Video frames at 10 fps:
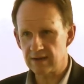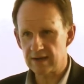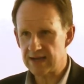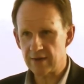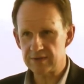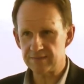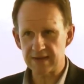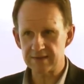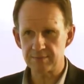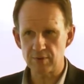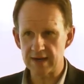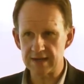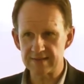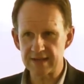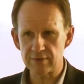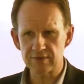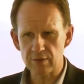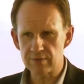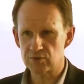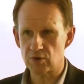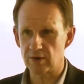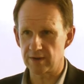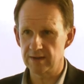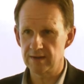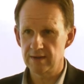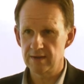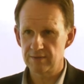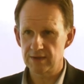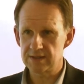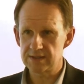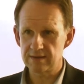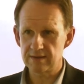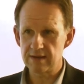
and how it affects the brain is now so strong that